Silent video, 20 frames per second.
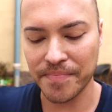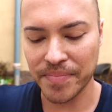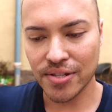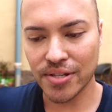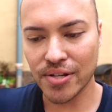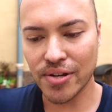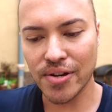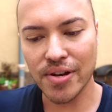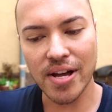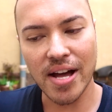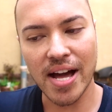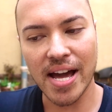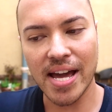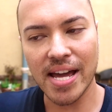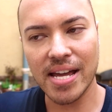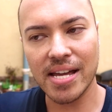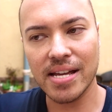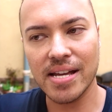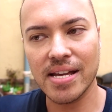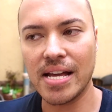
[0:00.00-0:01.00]
So
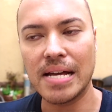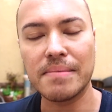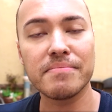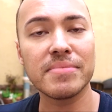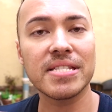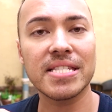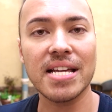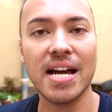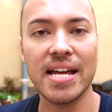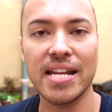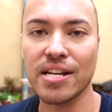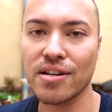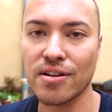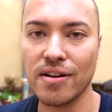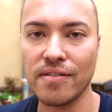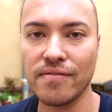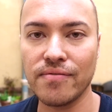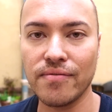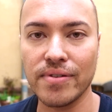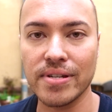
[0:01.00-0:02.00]
I am starting
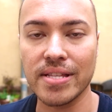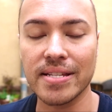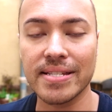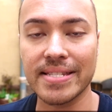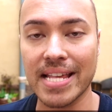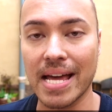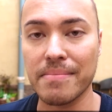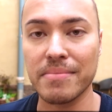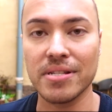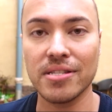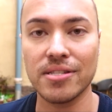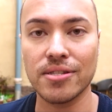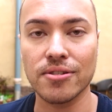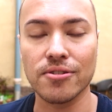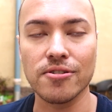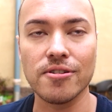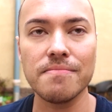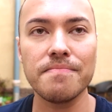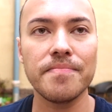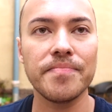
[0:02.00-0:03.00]
off with a salmon
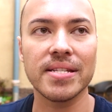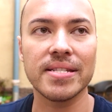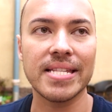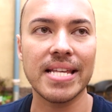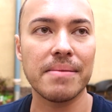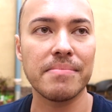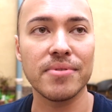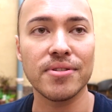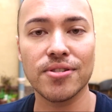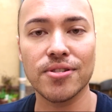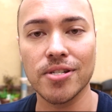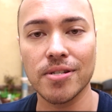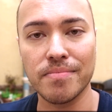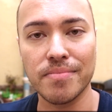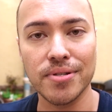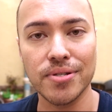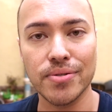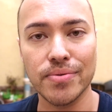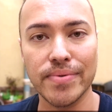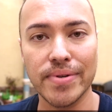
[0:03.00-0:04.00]
soup. The salmon soup
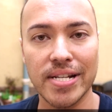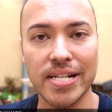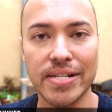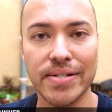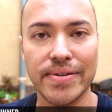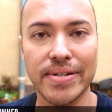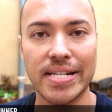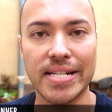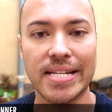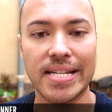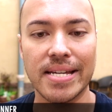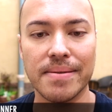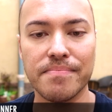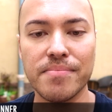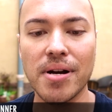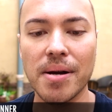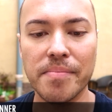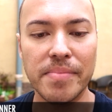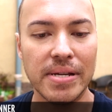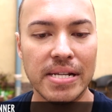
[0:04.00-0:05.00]
is really
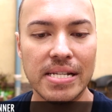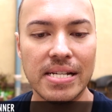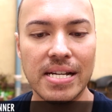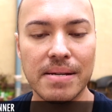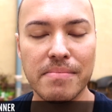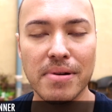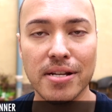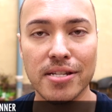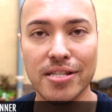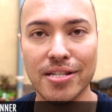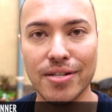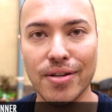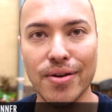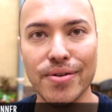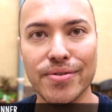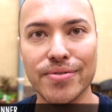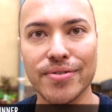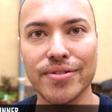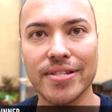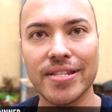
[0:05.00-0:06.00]
popular amongst the
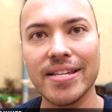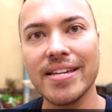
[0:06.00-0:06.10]
locals